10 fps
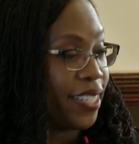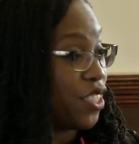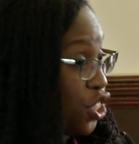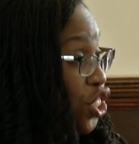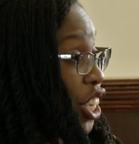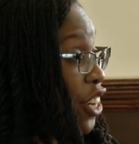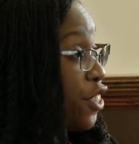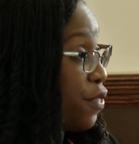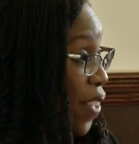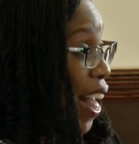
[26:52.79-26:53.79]
is a
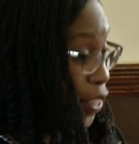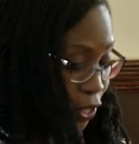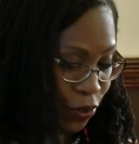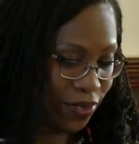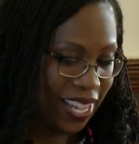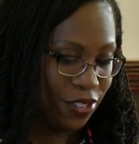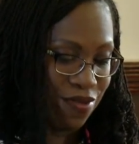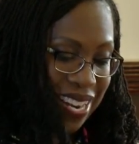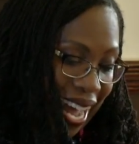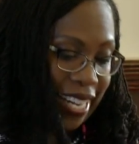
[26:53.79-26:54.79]
shared value that
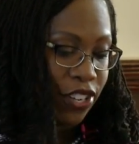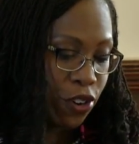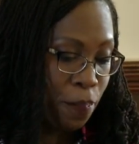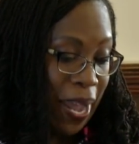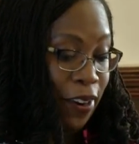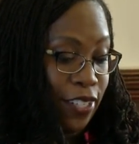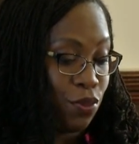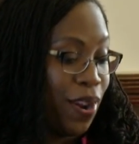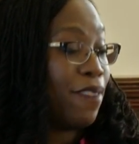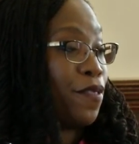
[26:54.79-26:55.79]
united her
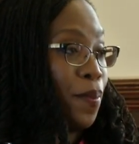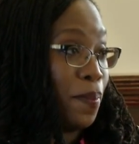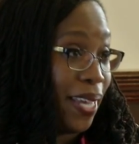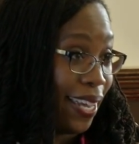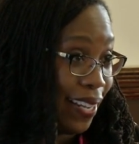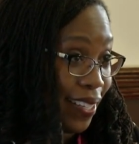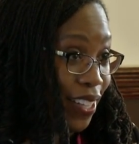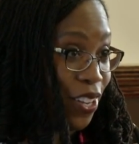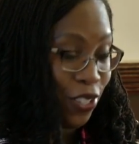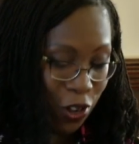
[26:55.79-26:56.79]
parents right from the beginning,
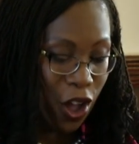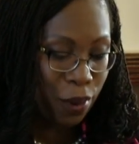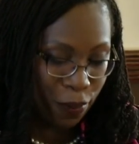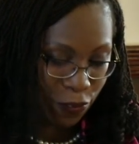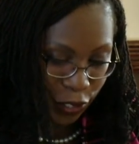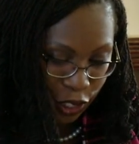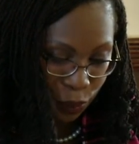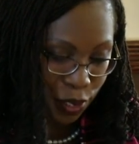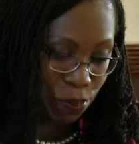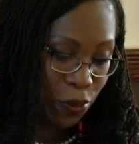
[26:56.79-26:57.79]
long before she
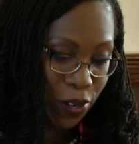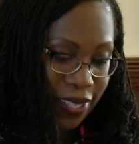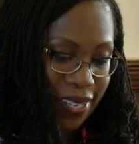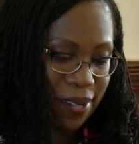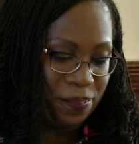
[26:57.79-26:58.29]
was born,